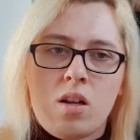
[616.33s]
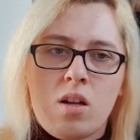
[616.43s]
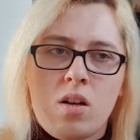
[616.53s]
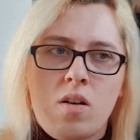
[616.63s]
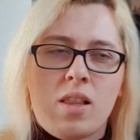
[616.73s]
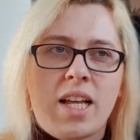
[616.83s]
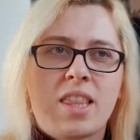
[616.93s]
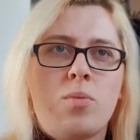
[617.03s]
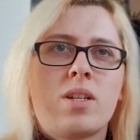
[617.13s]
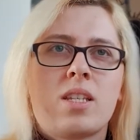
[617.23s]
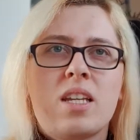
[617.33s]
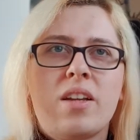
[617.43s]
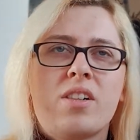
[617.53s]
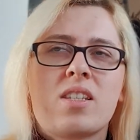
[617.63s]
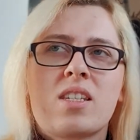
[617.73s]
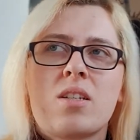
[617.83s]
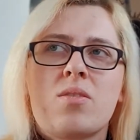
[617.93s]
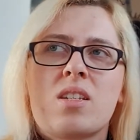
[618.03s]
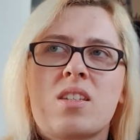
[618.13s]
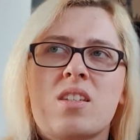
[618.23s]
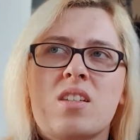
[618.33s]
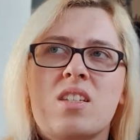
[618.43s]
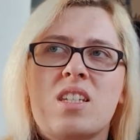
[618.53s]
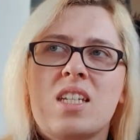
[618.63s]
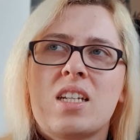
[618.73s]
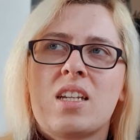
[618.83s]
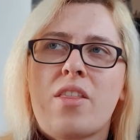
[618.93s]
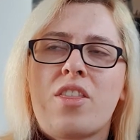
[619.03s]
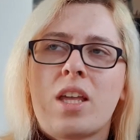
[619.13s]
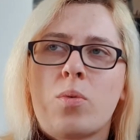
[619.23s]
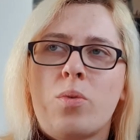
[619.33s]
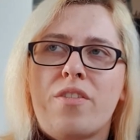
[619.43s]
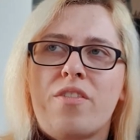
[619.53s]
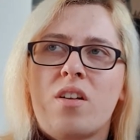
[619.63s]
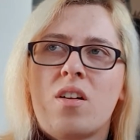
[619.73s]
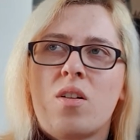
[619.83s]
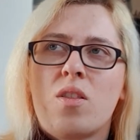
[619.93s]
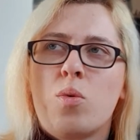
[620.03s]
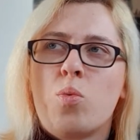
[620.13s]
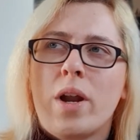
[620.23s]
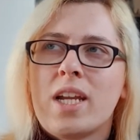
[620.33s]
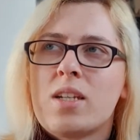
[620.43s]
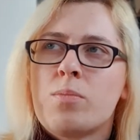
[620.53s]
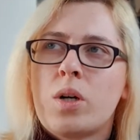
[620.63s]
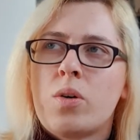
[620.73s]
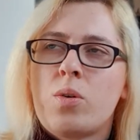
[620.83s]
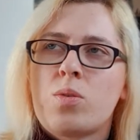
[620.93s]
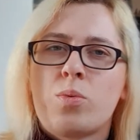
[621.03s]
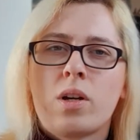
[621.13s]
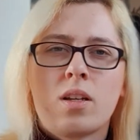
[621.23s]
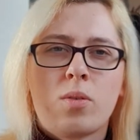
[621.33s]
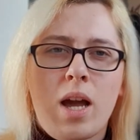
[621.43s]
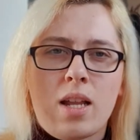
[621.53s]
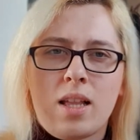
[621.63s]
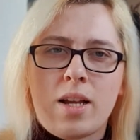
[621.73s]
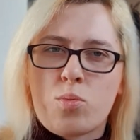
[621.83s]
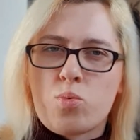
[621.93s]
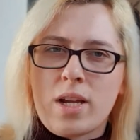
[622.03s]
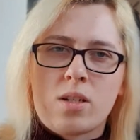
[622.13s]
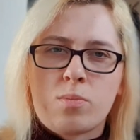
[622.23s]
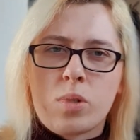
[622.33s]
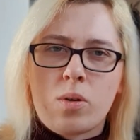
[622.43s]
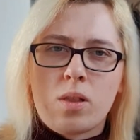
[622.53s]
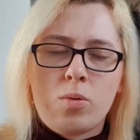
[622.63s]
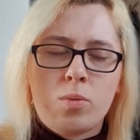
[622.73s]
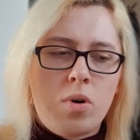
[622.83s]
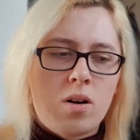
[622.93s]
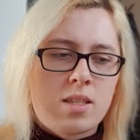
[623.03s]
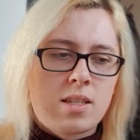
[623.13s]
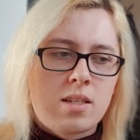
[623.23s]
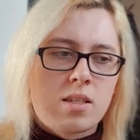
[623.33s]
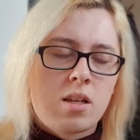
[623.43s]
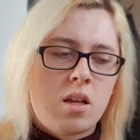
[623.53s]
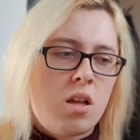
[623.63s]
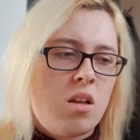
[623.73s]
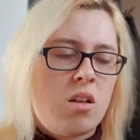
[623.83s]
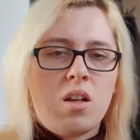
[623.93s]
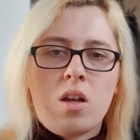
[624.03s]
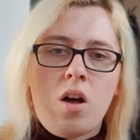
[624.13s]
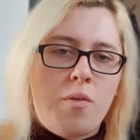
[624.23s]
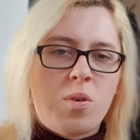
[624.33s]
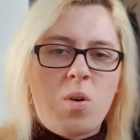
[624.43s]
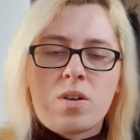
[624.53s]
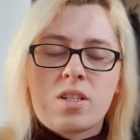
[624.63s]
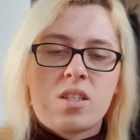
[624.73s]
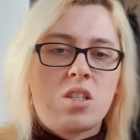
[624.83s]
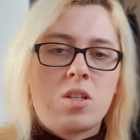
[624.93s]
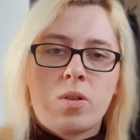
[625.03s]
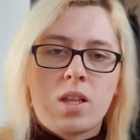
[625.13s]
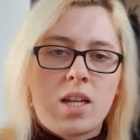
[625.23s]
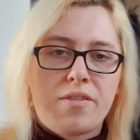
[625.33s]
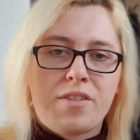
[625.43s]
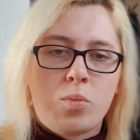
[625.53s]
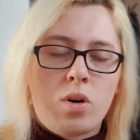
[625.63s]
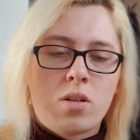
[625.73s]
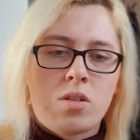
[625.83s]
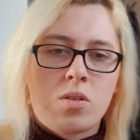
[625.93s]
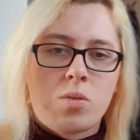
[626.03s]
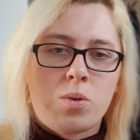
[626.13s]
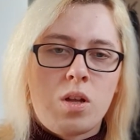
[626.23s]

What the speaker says: or like the Resident Evil series did it, I think, with the raid mode, where you had like raid mode loot boxes, of course, do that if you want to,